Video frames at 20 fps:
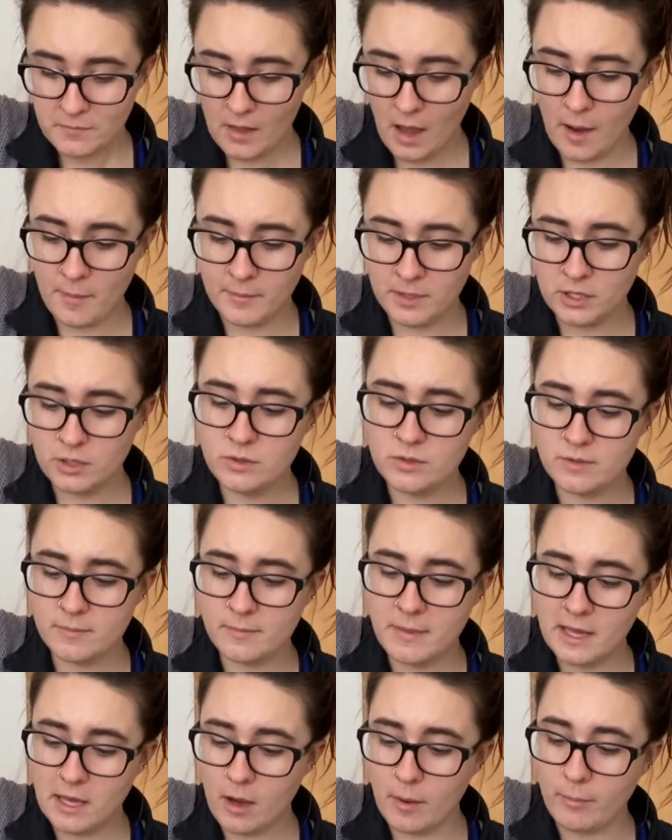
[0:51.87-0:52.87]
I'm gonna
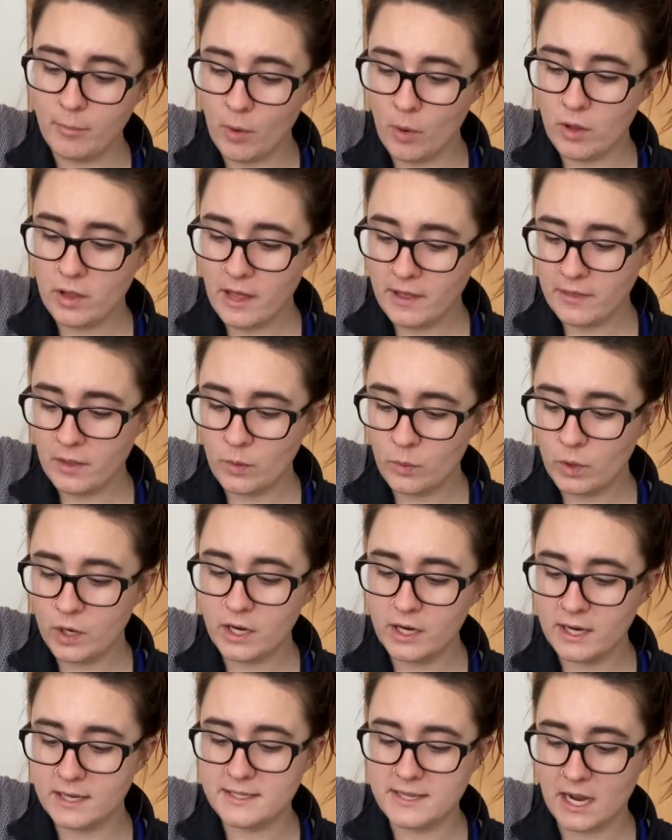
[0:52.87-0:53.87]
make a bowl, and then we're
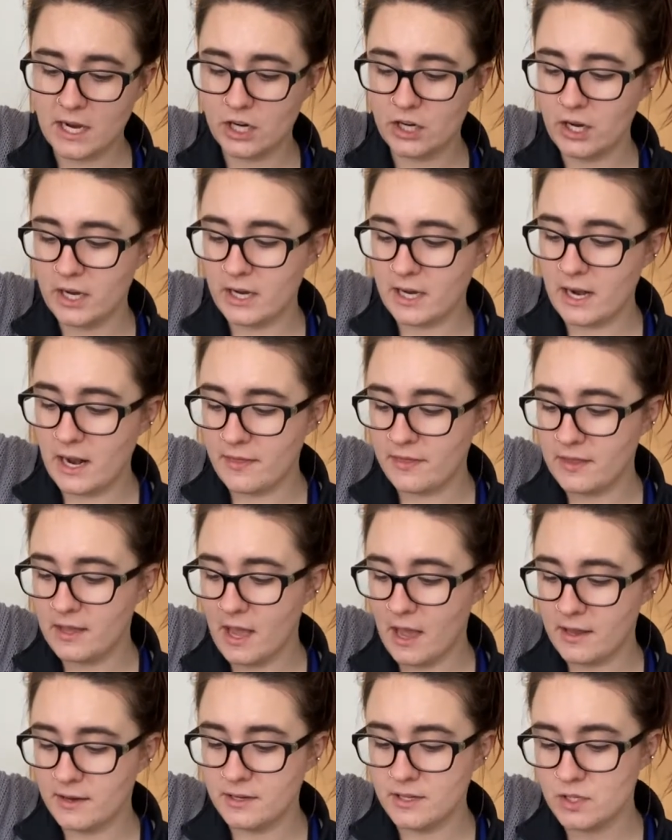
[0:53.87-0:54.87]
gonna decorate it at the
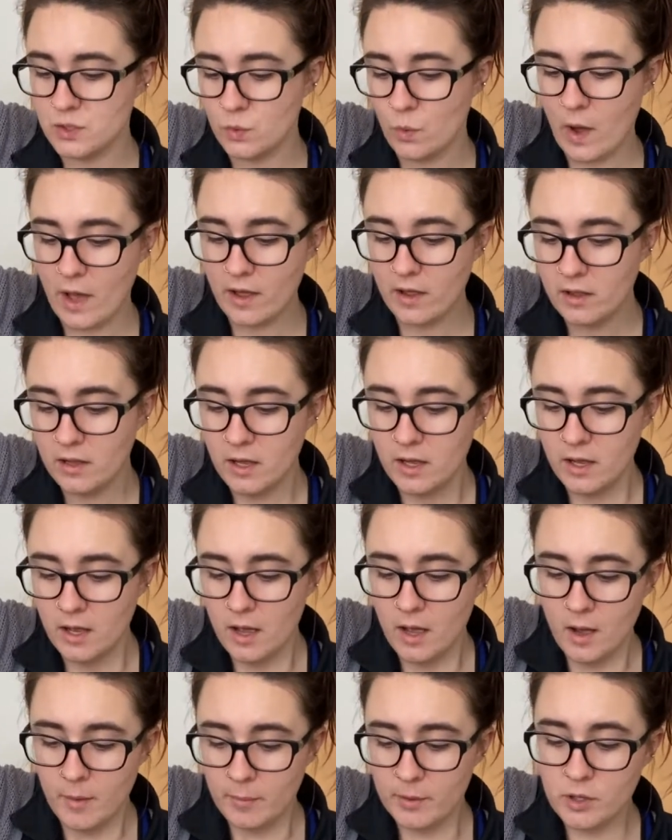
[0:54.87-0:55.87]
end as well.
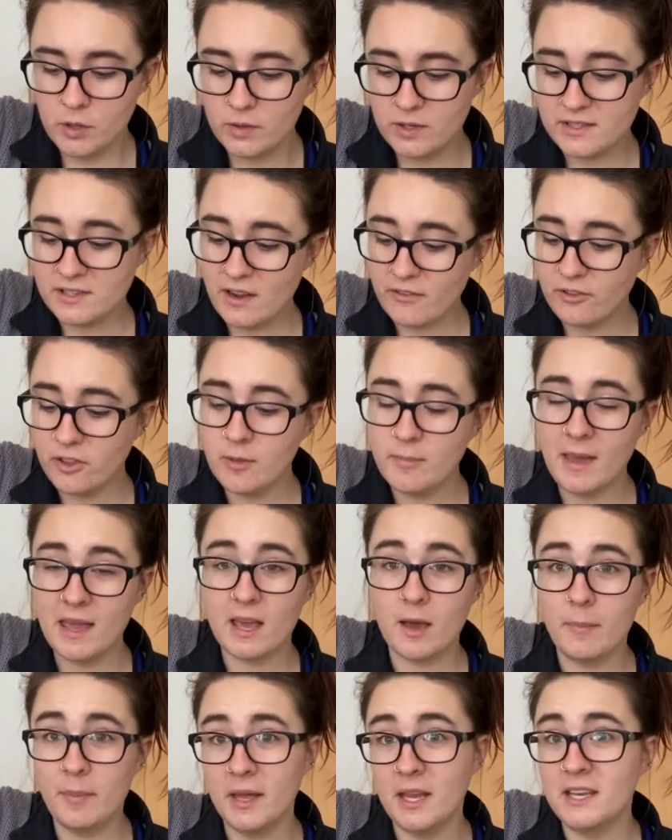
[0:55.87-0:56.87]
But you can definitely make a
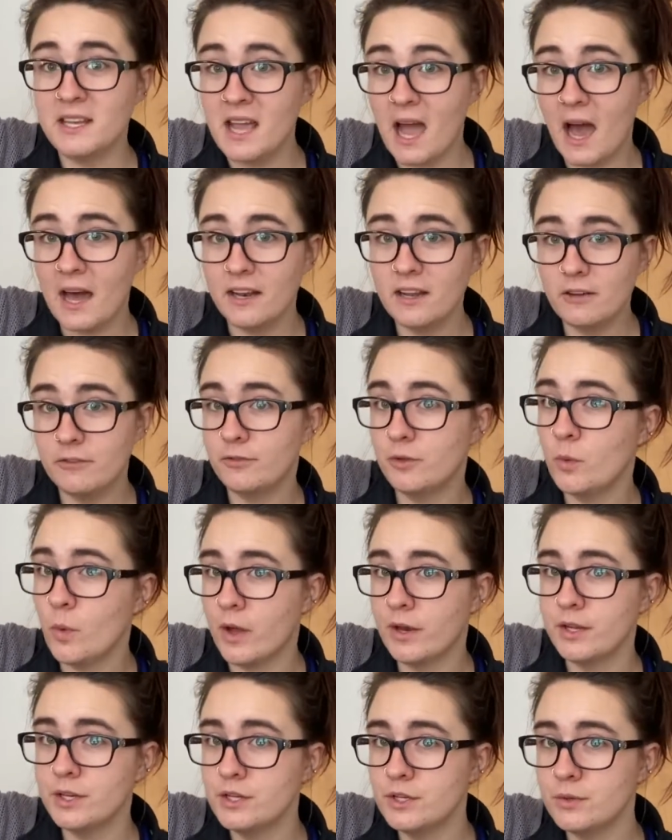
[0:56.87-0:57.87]
piñata if you
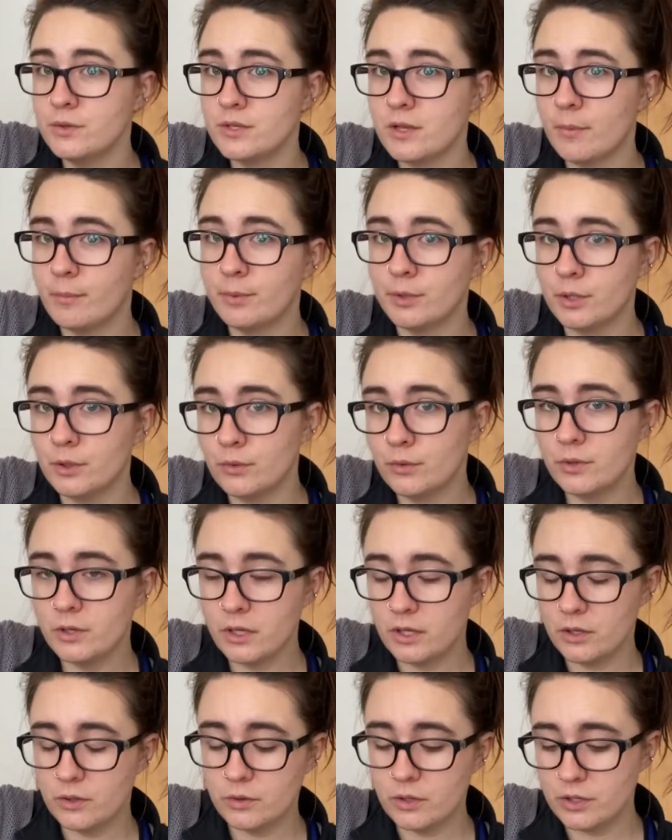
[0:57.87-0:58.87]
wanted to use a balloon.
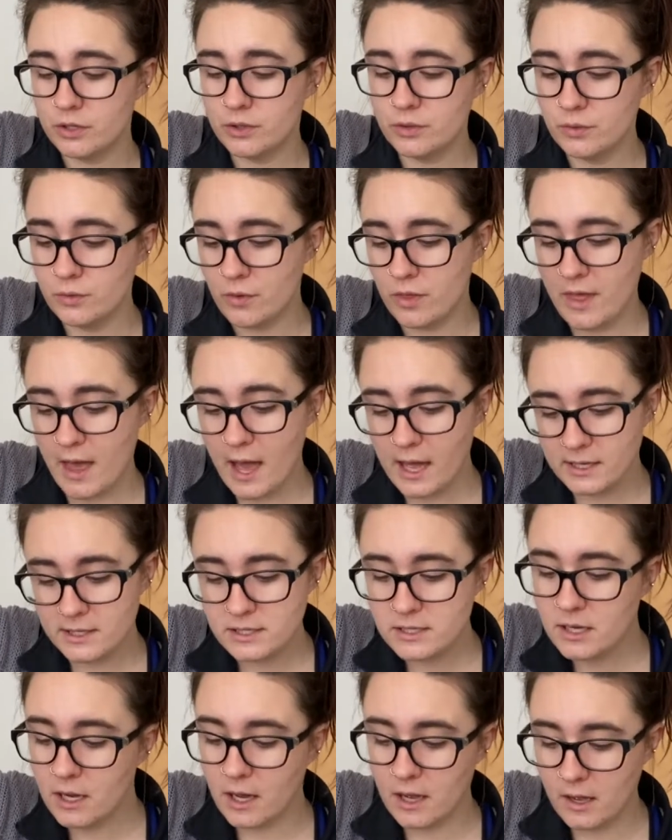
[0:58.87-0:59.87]
You could do that.
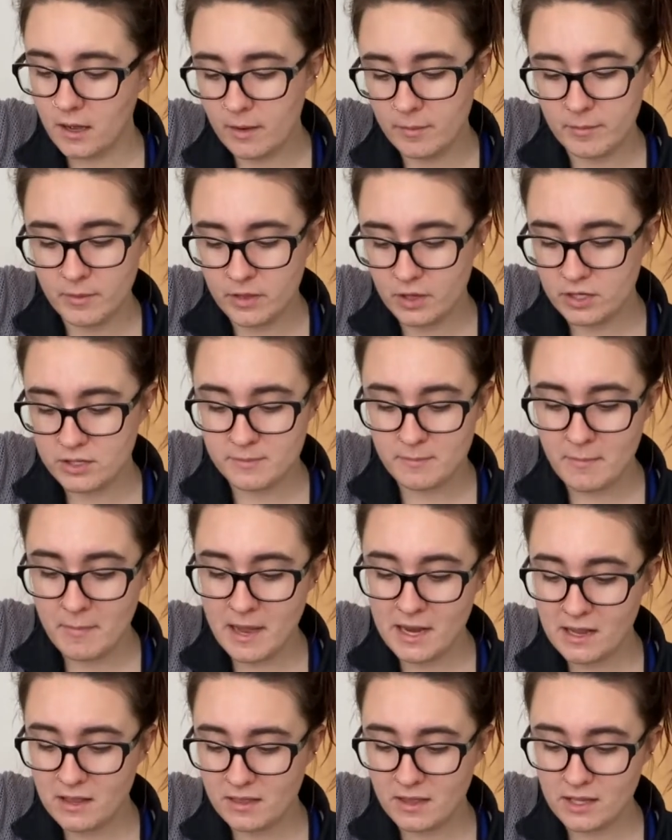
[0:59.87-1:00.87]
There's
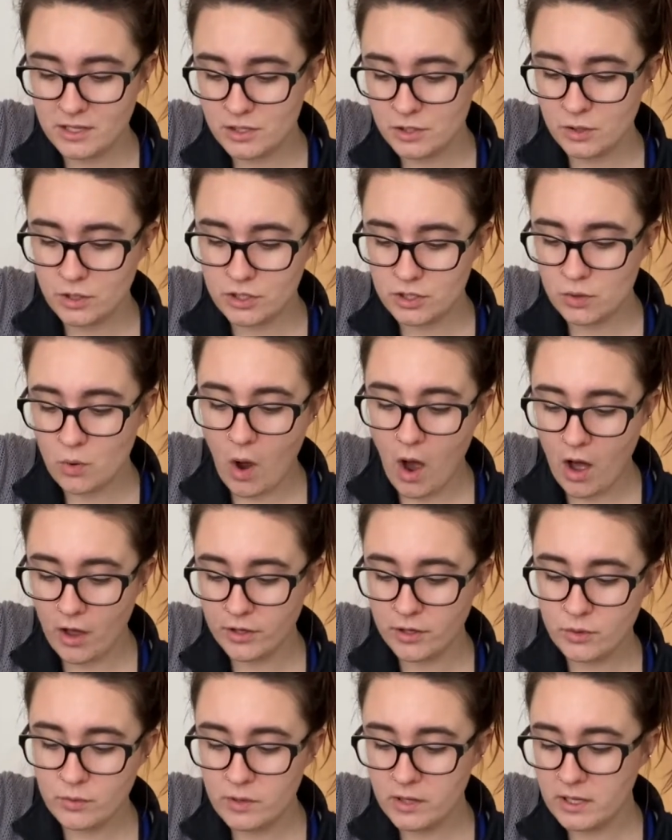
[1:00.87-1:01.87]
many things you could do. All
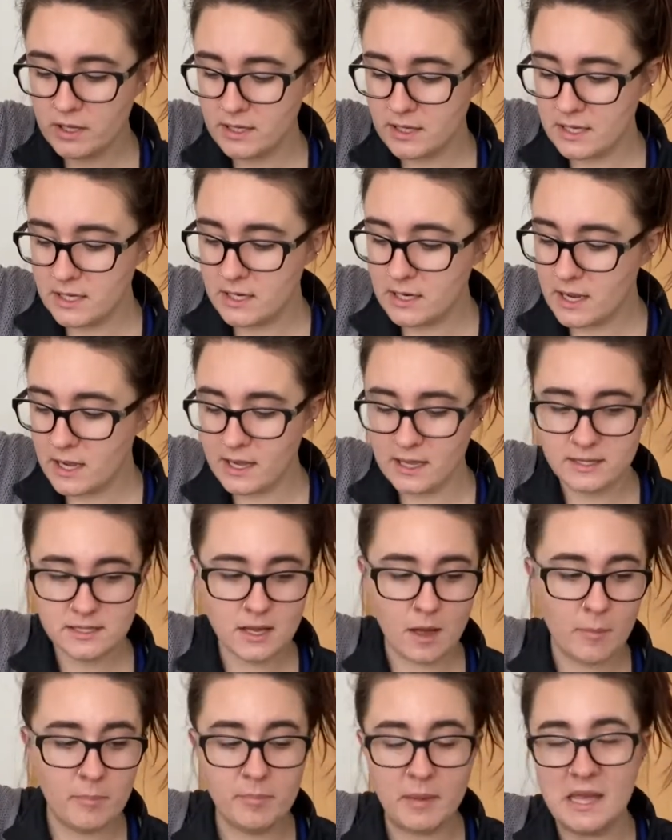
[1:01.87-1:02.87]
you really need is
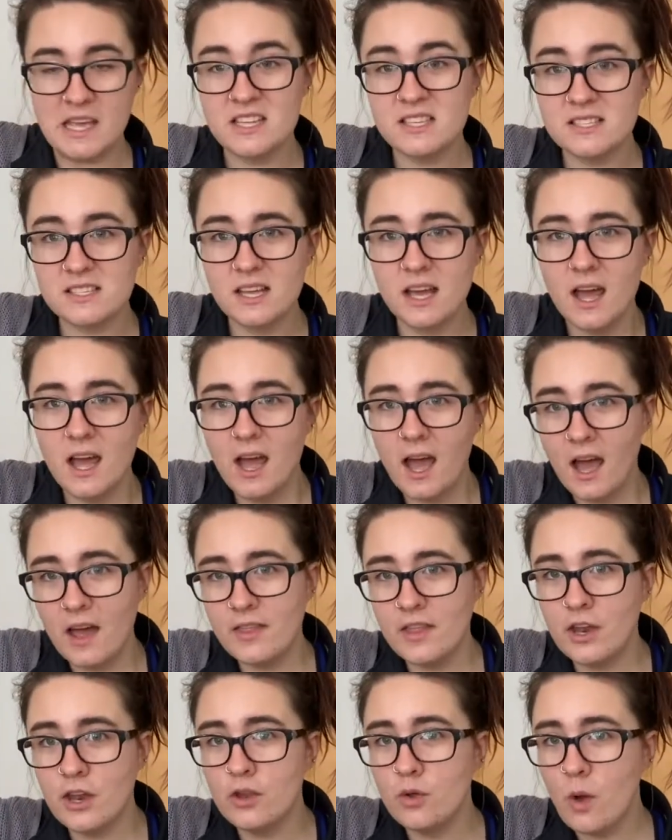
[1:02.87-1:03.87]
a base, and
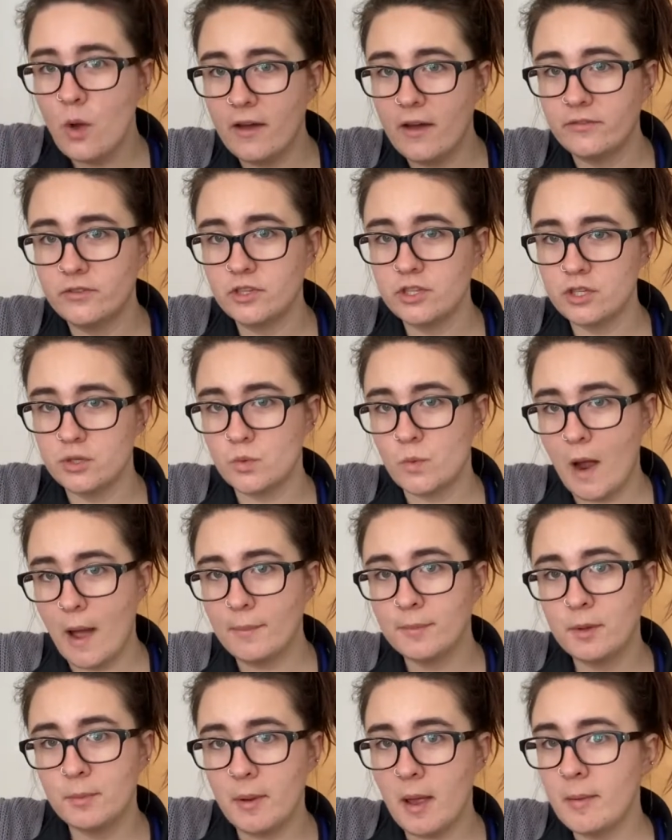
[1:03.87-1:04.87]
then you to just wrap
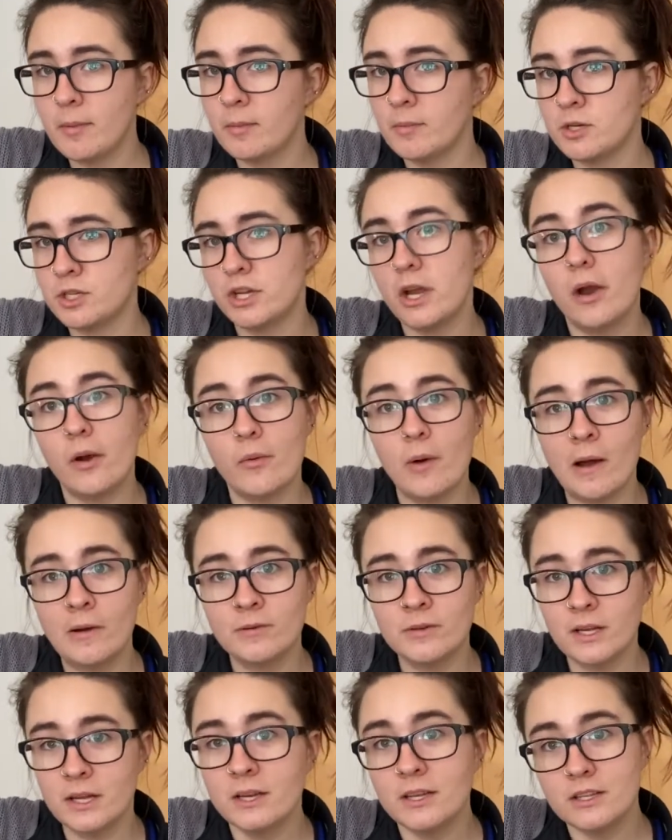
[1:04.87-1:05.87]
the paper mache around
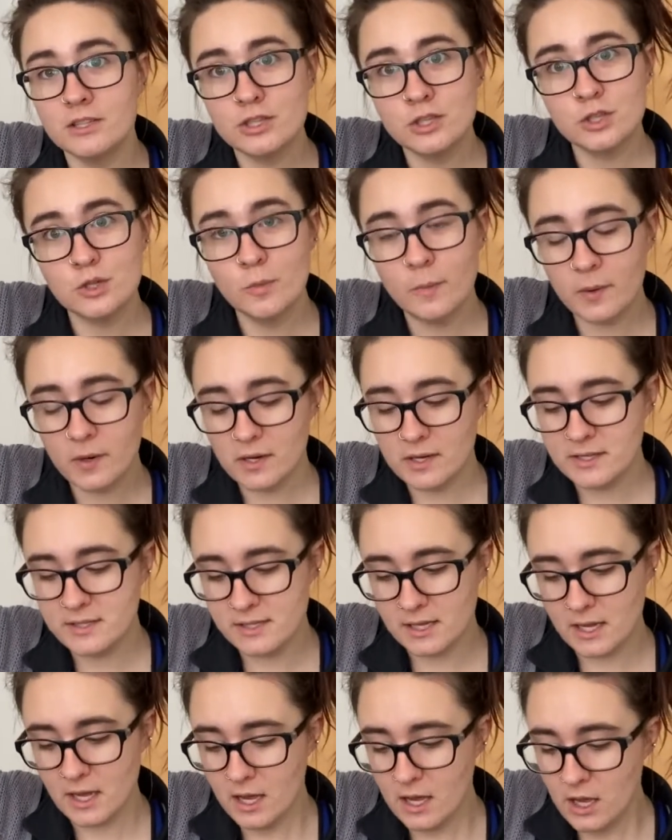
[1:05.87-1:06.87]
it, and it's super
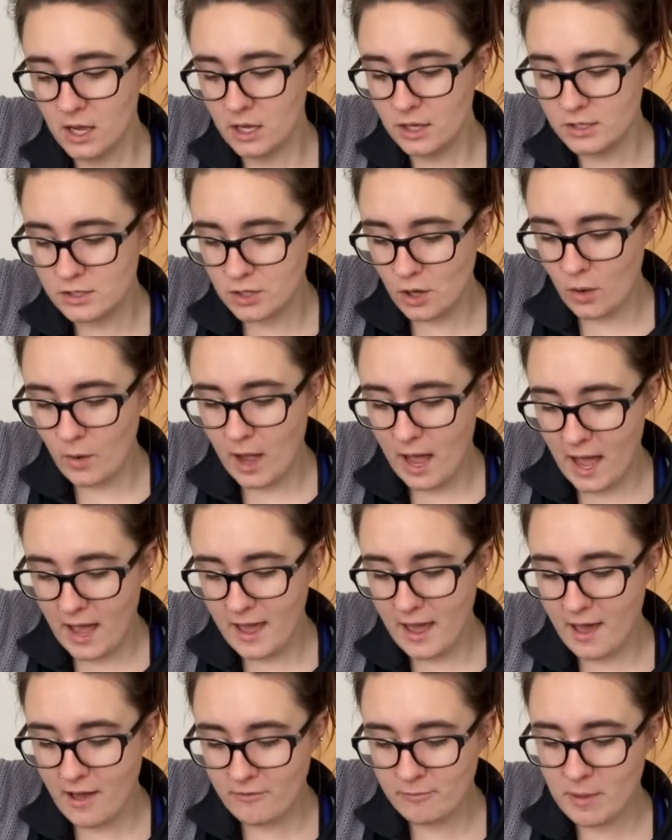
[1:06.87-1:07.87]
easy. So I
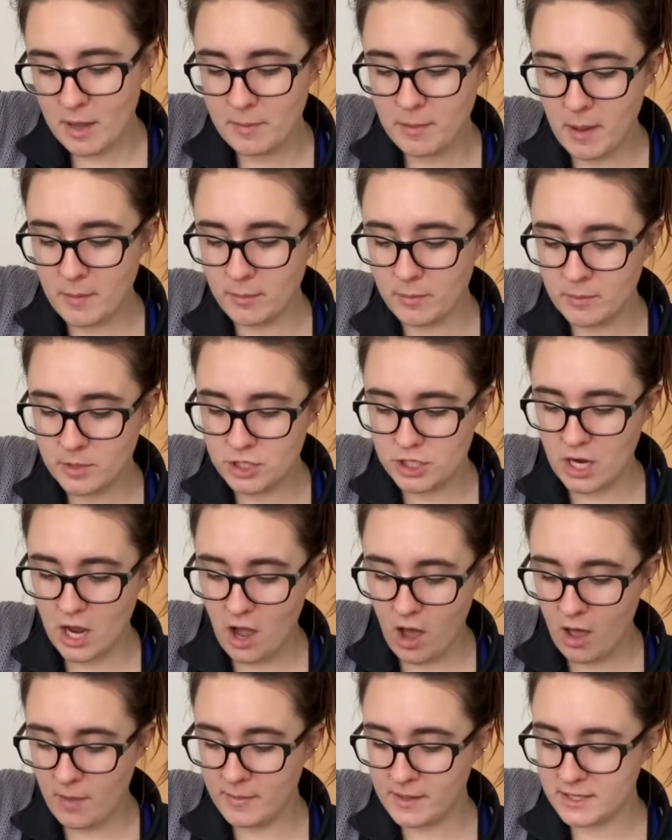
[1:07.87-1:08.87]
have my paper mache
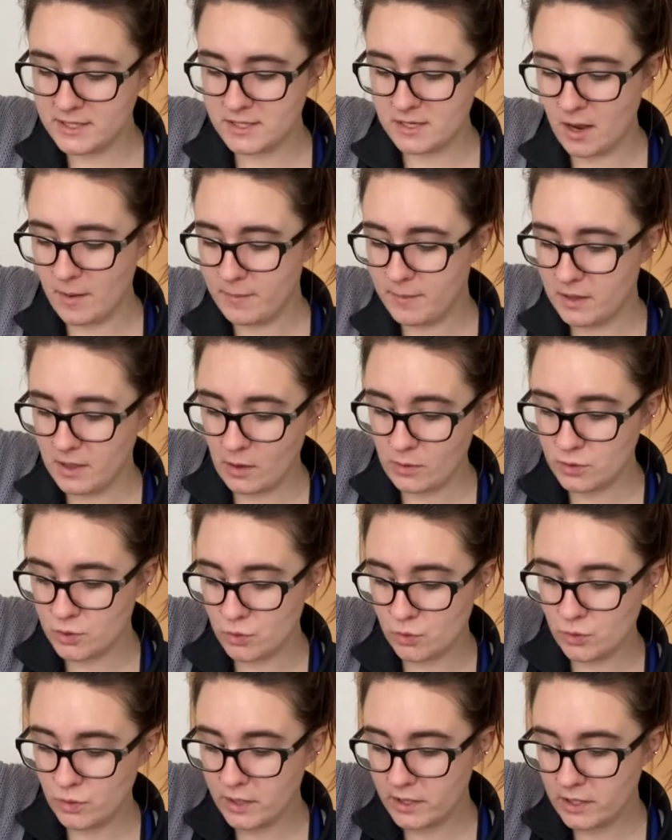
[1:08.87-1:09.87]
all mixed up. That was
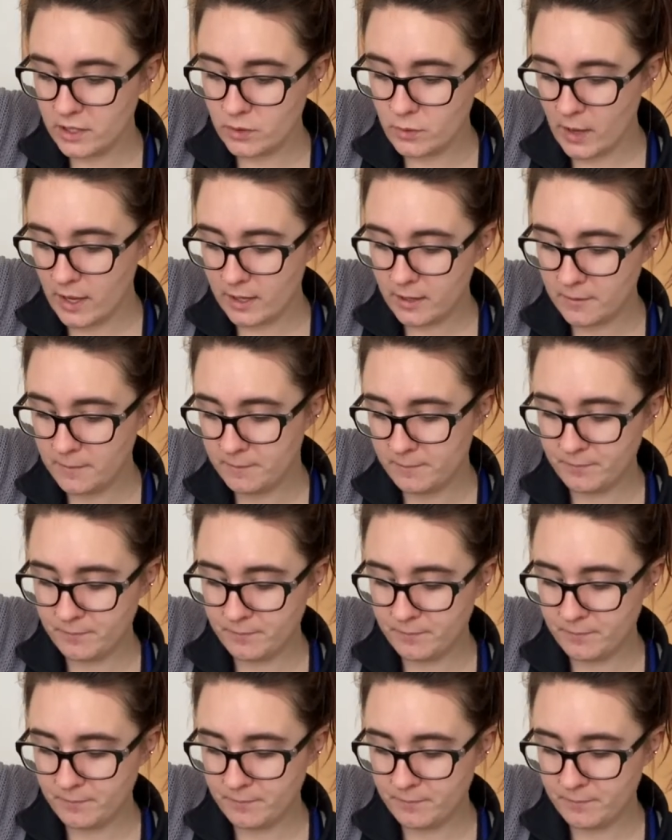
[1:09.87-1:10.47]
really quick.